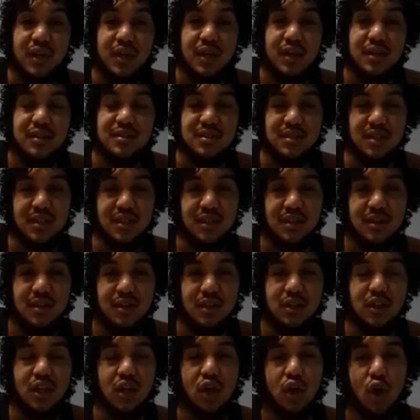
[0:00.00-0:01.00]
See,
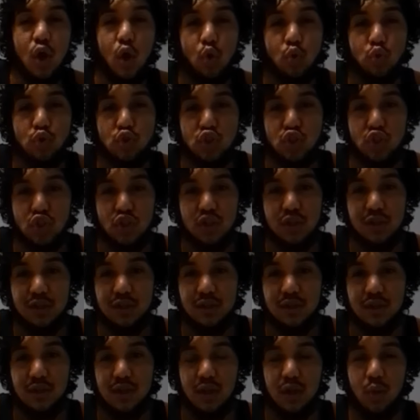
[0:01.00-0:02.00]
the culture
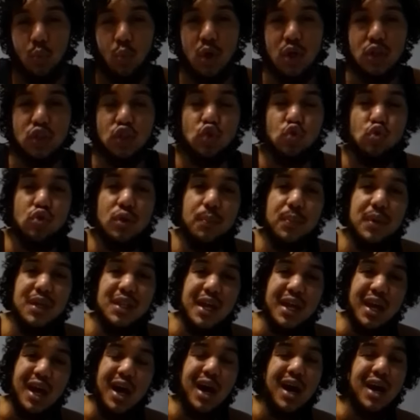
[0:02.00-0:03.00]
wants you to be
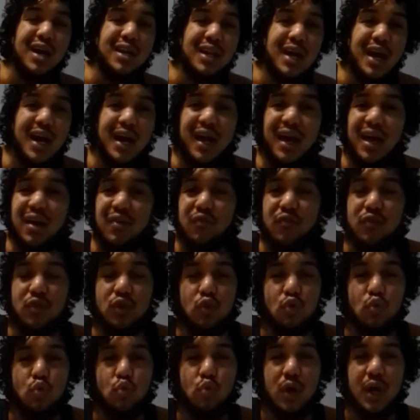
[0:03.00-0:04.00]
like, ah, nah, F
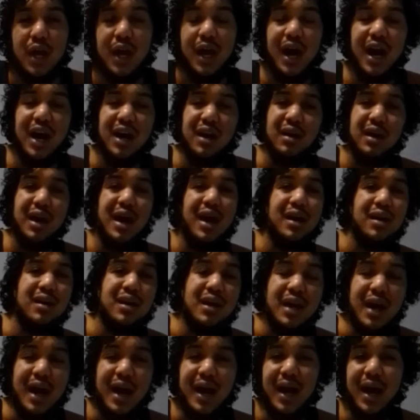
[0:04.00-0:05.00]
you. I, I,
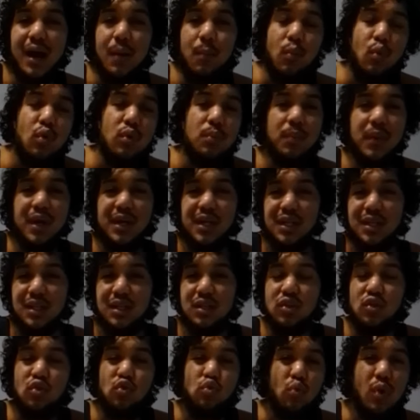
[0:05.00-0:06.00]
I got more money than
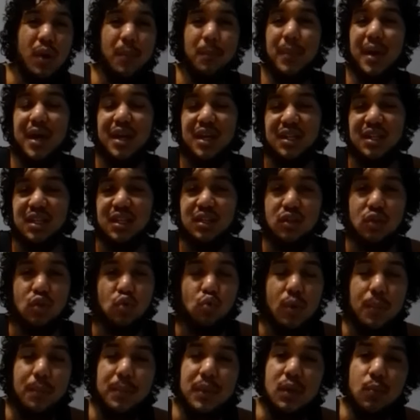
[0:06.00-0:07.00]
you. I'm better than you
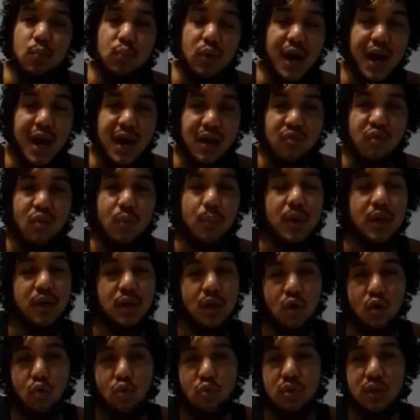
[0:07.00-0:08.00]
and be prideful. But
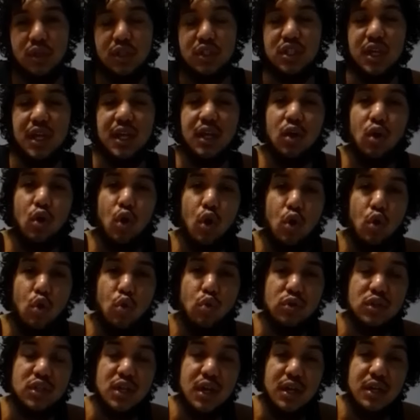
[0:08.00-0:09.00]
no, J.
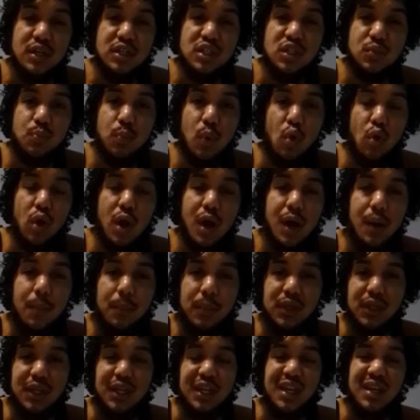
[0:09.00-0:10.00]
Cole spoke
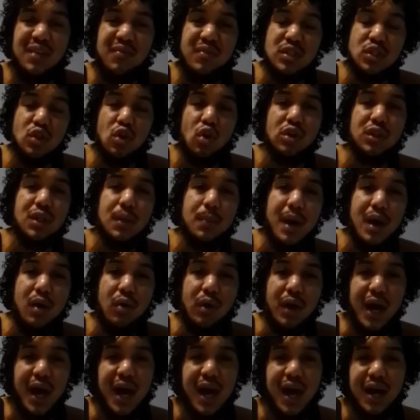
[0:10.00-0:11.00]
humbly. He even talked about
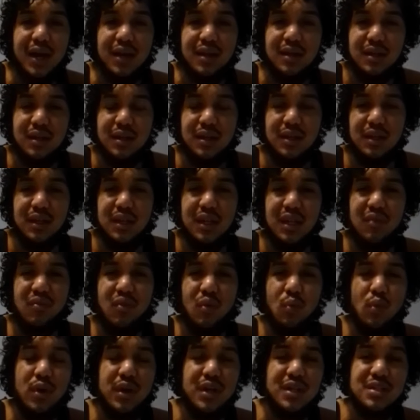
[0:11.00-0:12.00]
God. He even
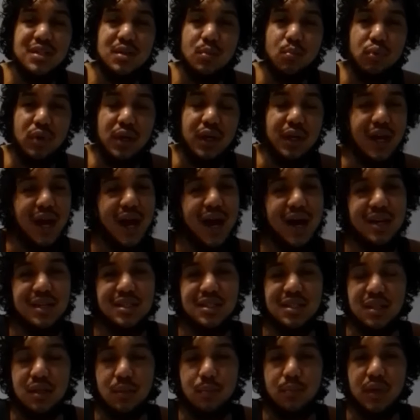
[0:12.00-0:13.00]
wanted to bring God
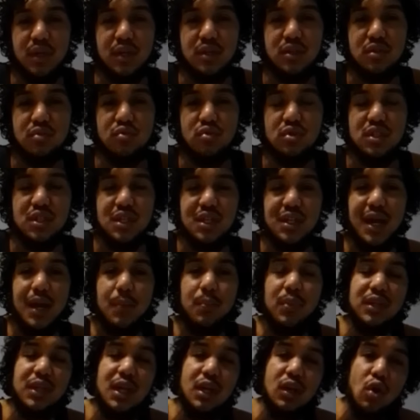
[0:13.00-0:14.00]
into the picture. You see that?
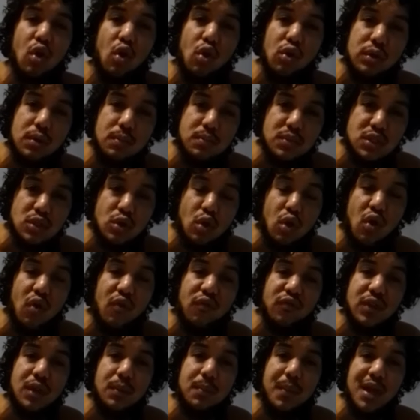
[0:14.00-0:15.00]
But they called him
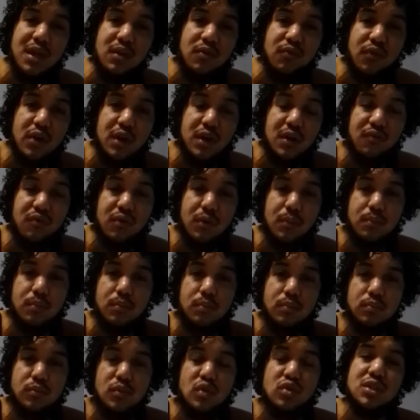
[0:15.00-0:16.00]
soft and made fun of him.
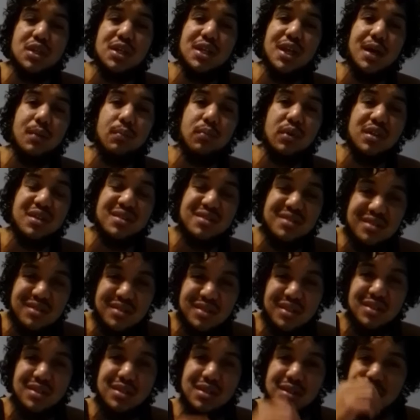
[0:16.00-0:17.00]
You see that, brothers and
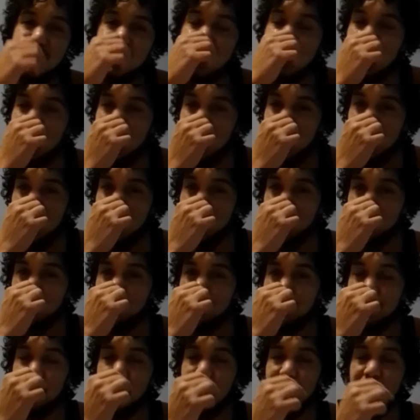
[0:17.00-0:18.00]
sisters?
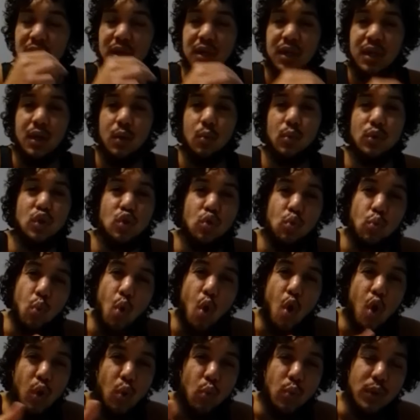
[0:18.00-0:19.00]
When you
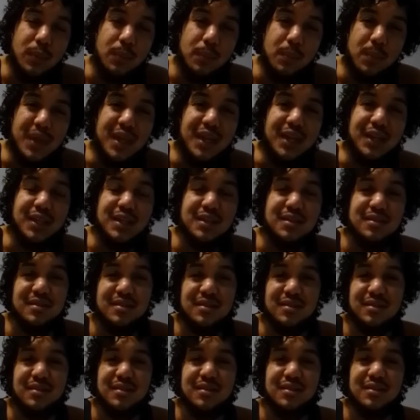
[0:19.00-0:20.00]
walk with
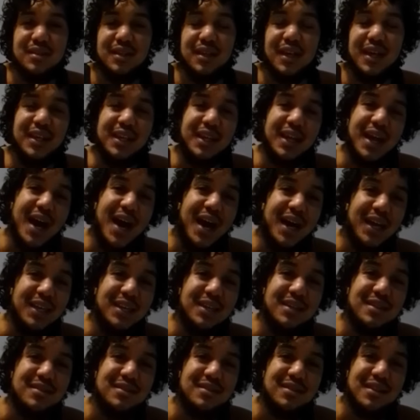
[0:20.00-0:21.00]
meekness and
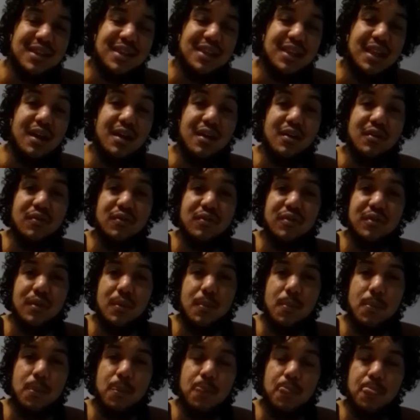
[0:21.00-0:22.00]
kindness and love,
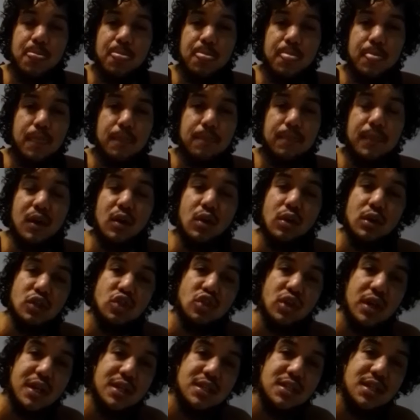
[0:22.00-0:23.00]
they're going to
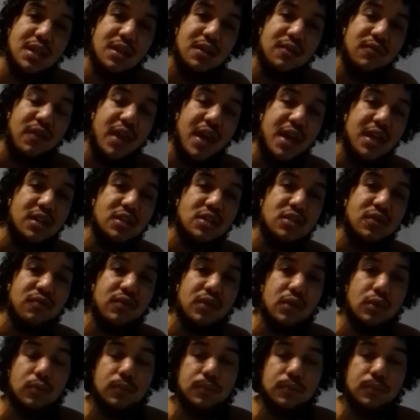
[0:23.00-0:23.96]
try to take advantage of you.